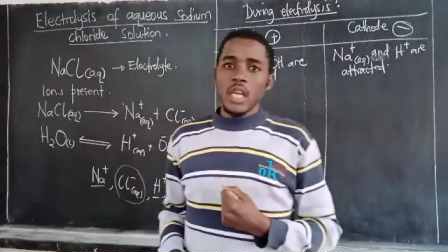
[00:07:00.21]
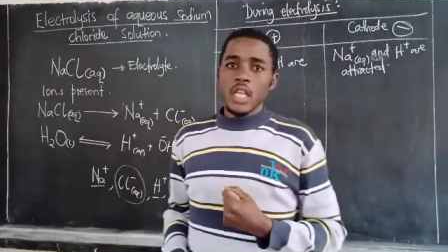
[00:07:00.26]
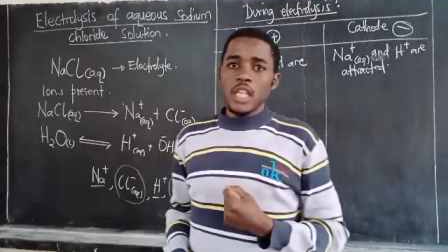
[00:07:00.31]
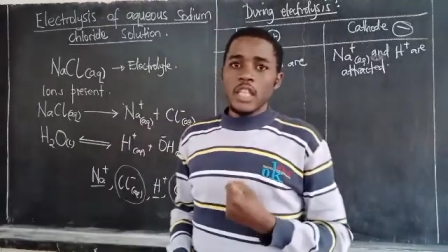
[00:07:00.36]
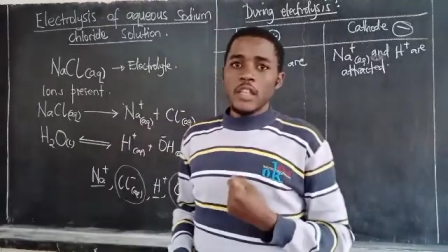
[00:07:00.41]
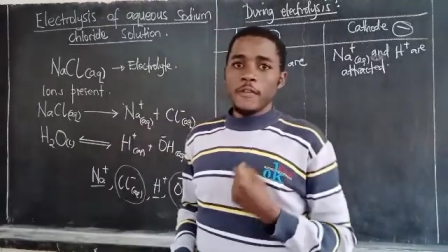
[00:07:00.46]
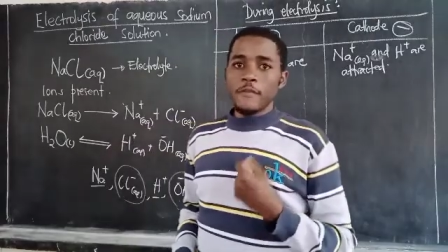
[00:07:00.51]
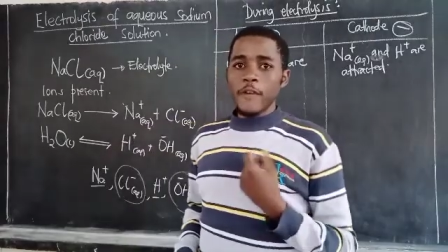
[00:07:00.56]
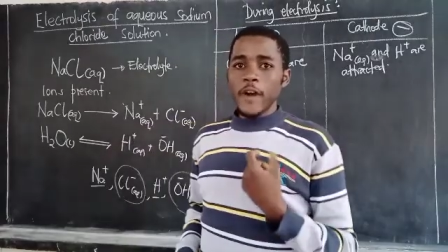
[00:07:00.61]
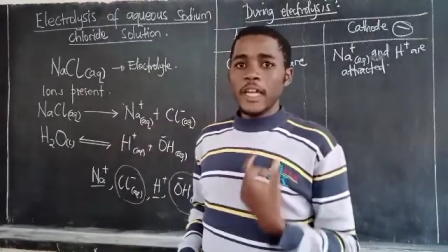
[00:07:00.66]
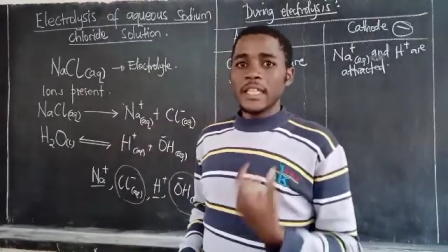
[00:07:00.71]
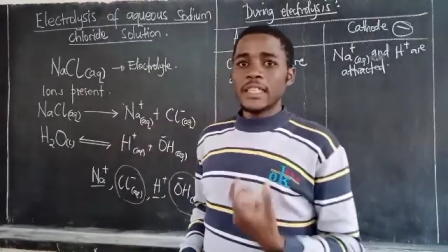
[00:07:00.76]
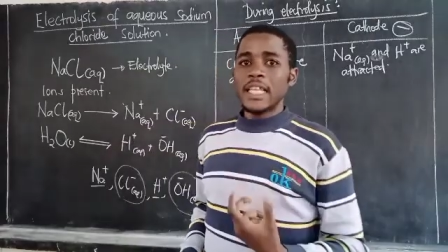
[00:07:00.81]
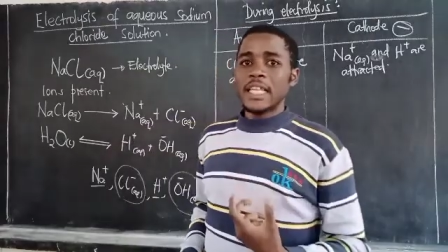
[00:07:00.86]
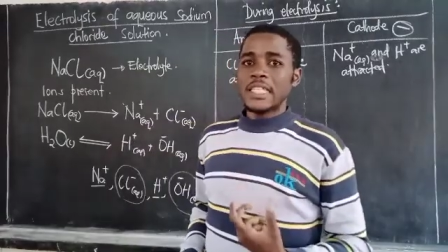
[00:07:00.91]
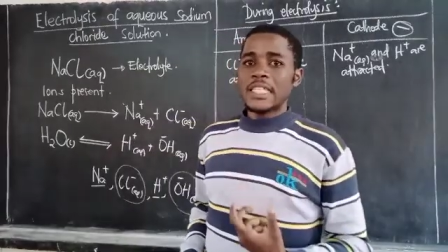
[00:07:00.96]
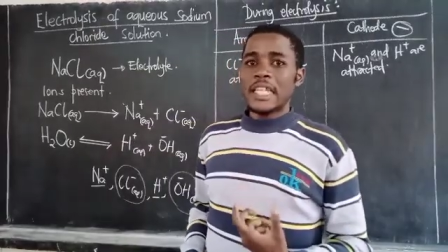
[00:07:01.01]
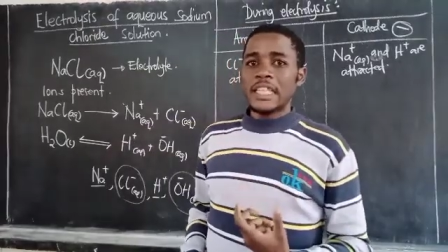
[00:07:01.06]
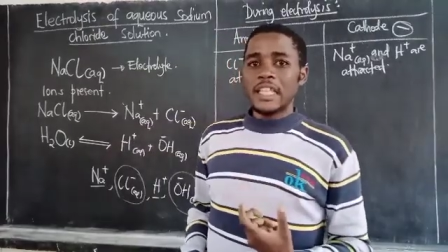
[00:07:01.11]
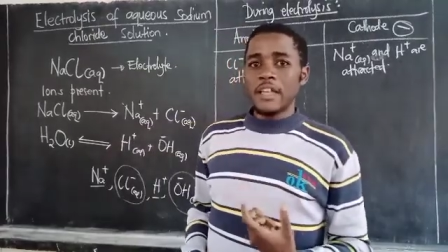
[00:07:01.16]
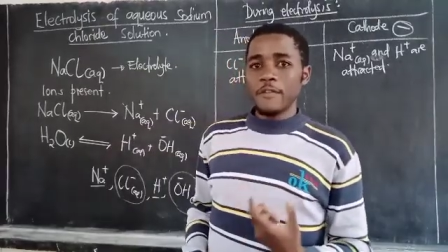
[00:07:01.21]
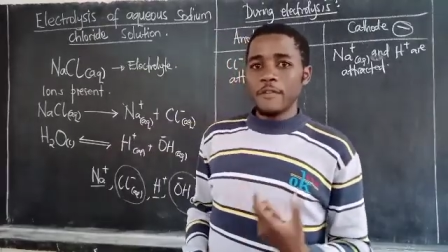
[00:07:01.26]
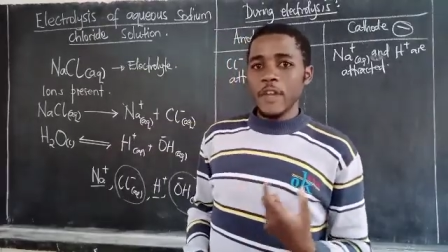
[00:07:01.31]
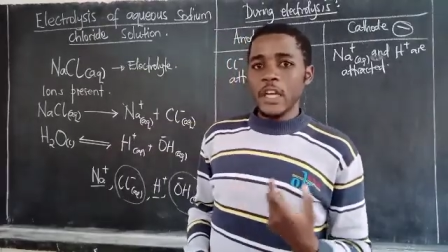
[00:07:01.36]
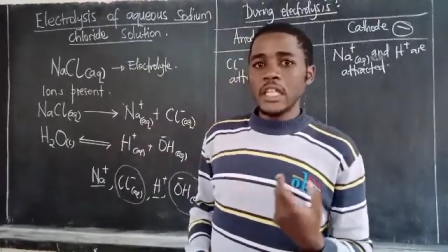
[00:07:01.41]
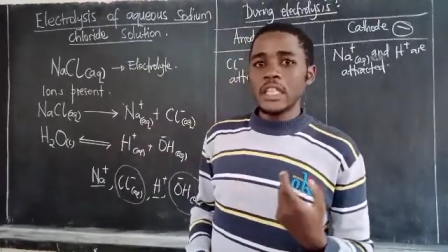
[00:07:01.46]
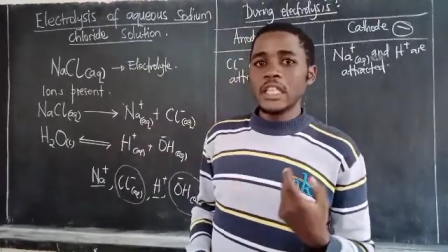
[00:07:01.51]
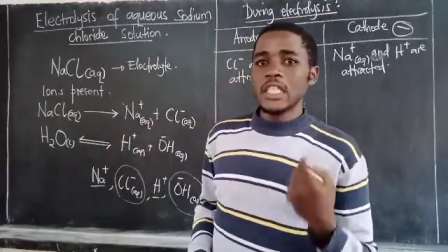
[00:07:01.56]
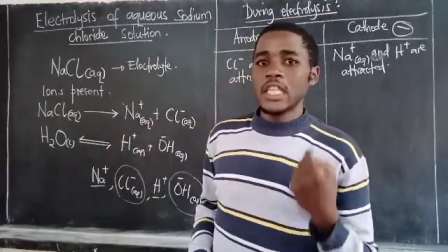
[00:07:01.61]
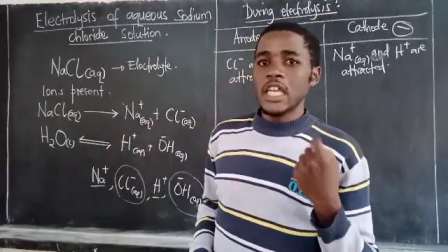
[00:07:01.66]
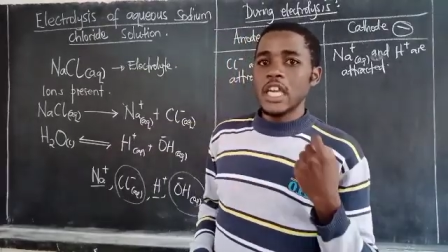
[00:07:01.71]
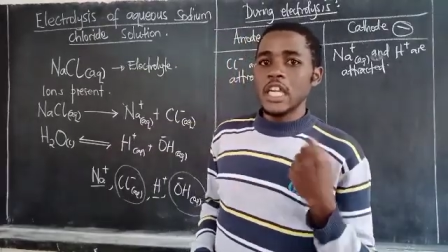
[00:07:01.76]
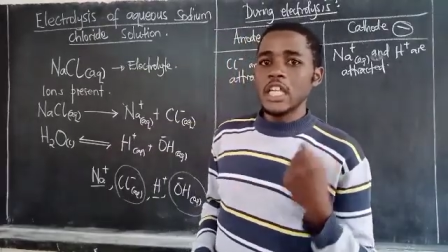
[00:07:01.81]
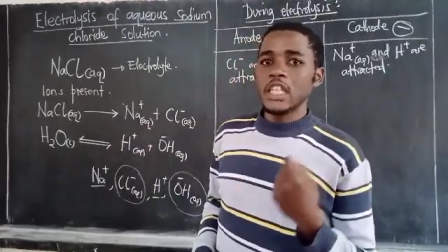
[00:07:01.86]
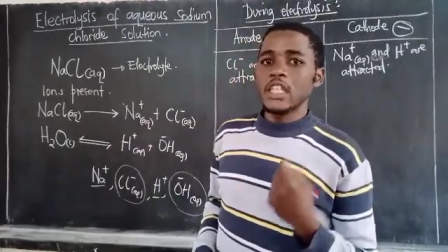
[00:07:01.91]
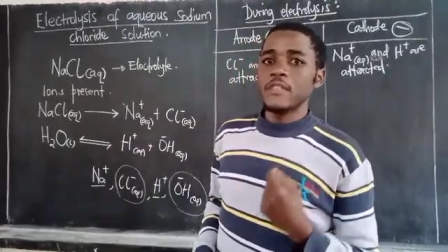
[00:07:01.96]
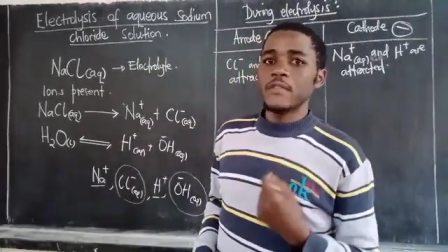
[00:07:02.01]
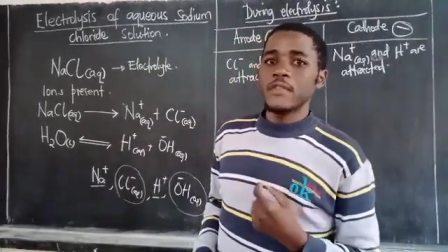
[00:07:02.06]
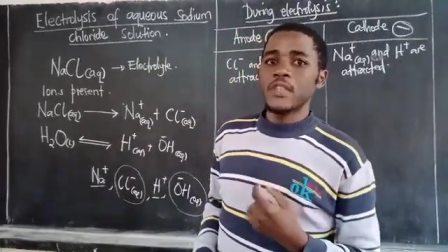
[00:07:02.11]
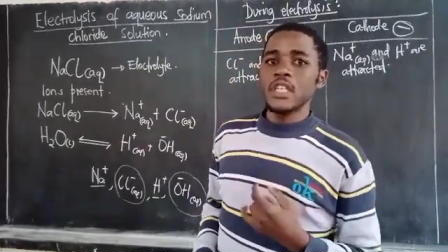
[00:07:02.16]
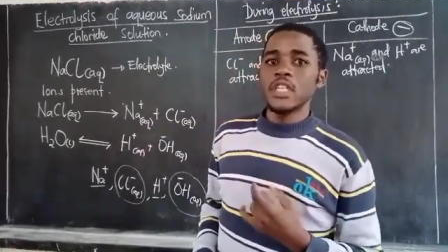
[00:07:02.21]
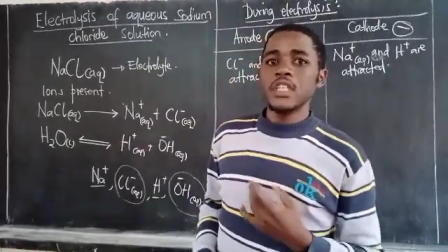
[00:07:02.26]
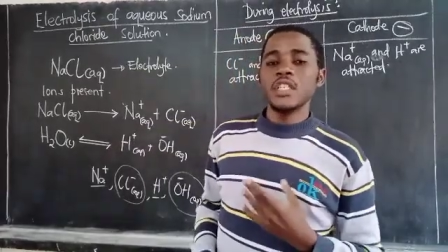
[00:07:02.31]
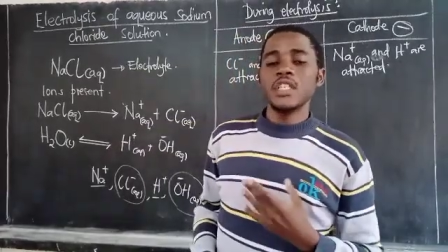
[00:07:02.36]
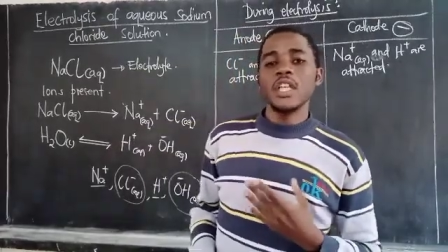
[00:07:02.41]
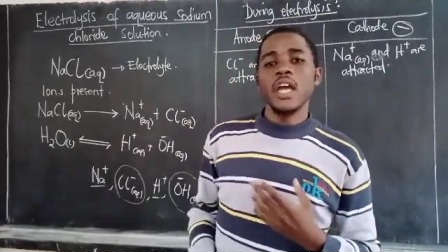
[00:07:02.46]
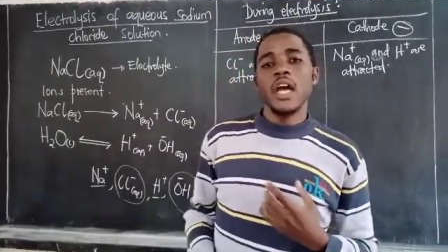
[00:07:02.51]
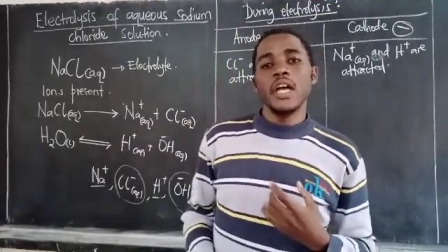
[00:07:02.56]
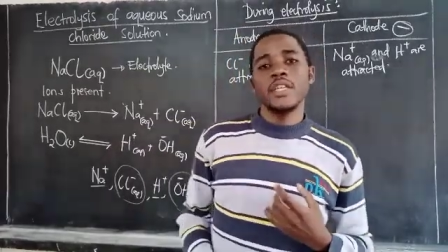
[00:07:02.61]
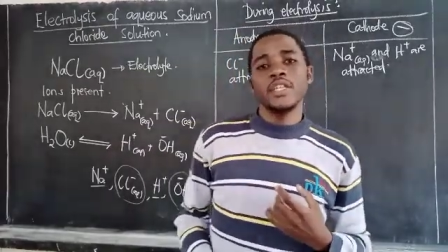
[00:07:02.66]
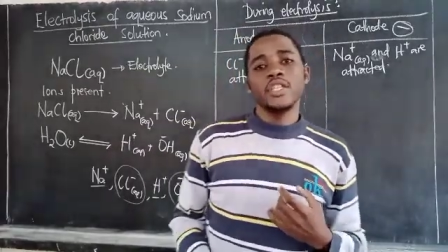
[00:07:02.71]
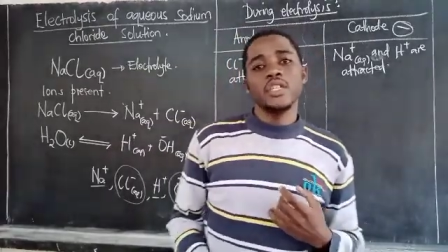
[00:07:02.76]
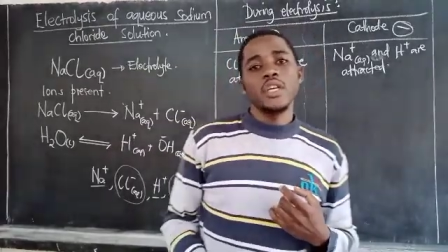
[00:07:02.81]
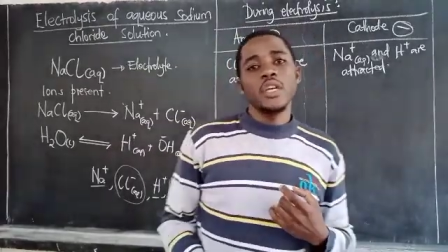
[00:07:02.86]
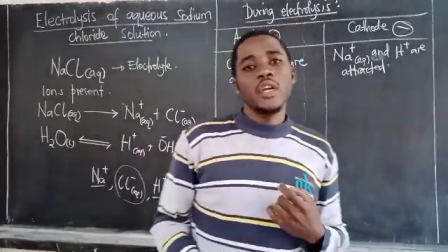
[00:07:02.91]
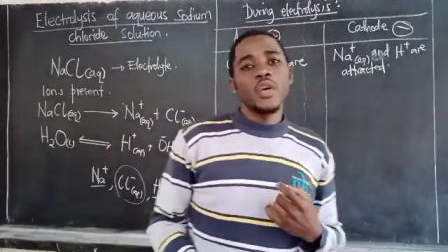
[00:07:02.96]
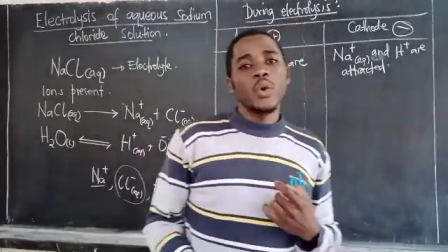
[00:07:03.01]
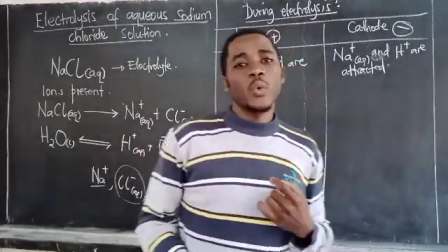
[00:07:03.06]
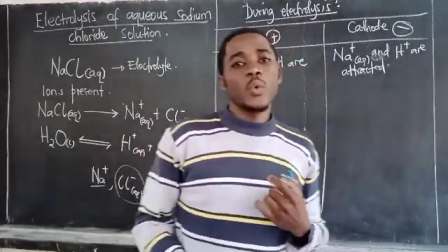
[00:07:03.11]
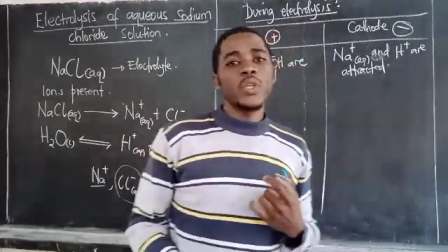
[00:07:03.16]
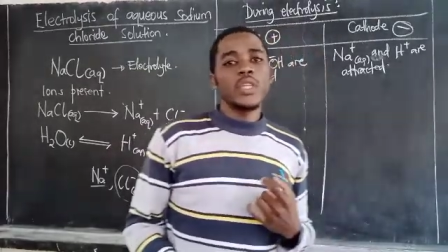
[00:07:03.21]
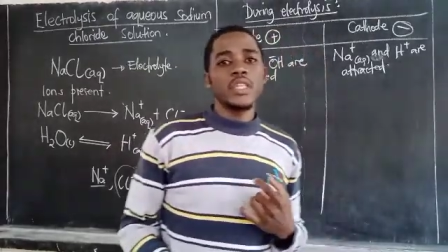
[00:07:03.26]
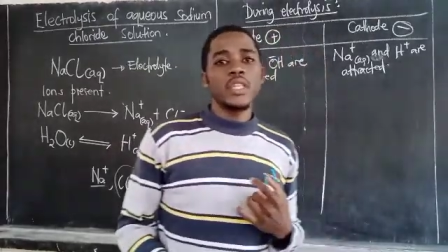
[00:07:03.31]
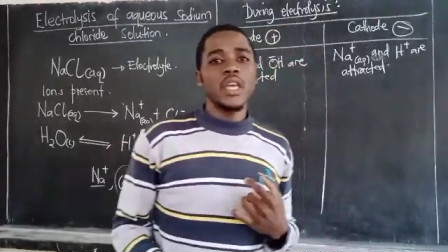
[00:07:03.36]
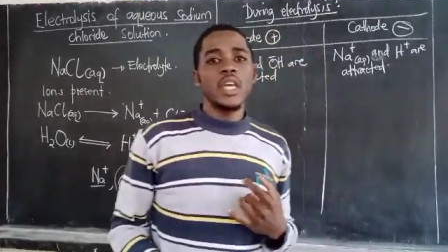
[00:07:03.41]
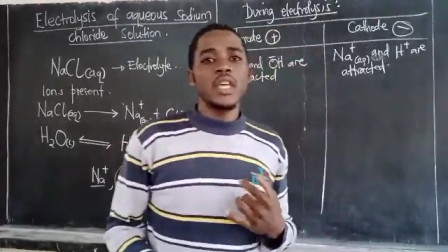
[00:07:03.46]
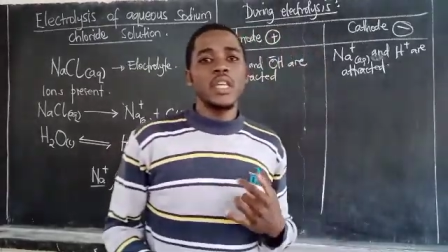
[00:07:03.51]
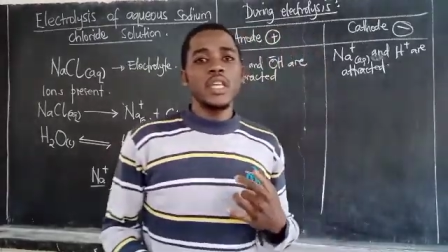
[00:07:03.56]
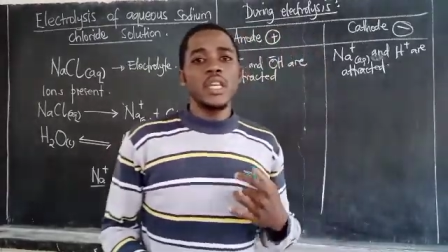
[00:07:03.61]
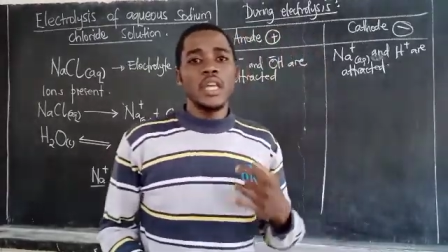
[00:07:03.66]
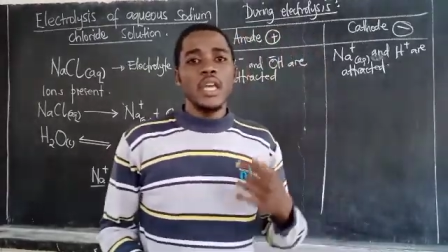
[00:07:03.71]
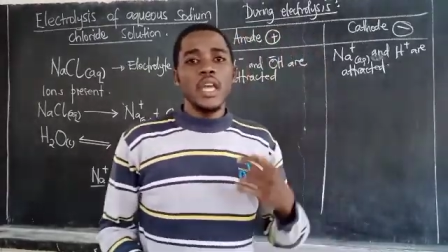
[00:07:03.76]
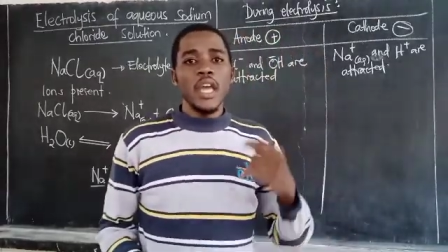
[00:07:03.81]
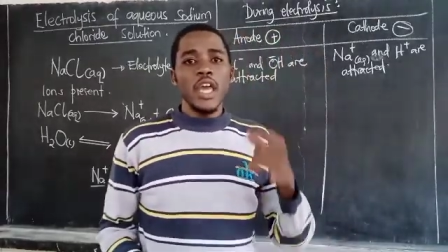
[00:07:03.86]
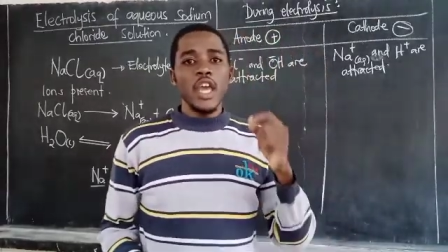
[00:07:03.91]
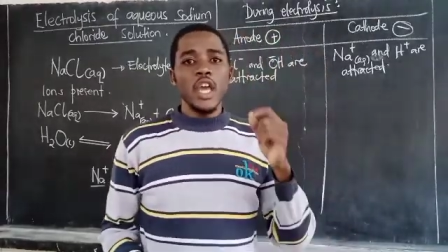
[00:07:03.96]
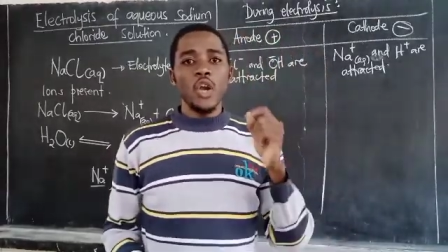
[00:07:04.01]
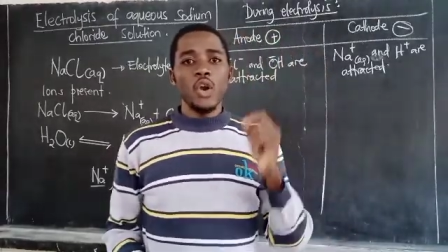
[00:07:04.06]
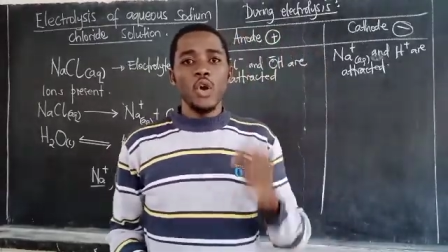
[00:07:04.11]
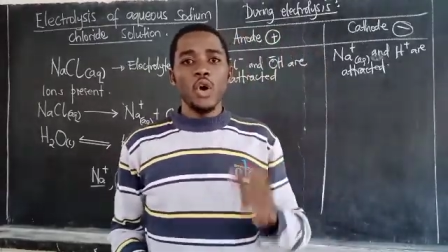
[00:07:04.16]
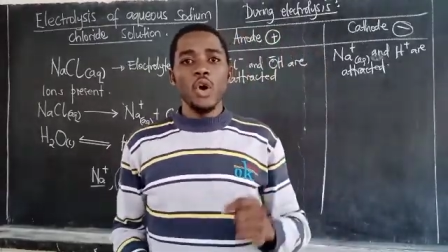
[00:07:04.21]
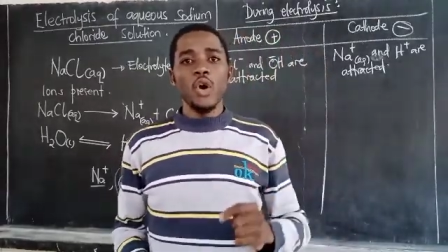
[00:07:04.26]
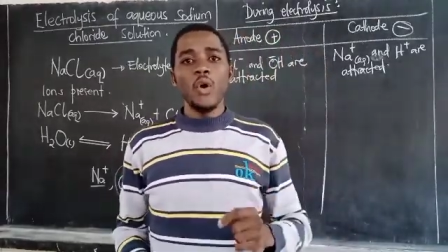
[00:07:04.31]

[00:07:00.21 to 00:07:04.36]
the factors that affect selective discharge, we said an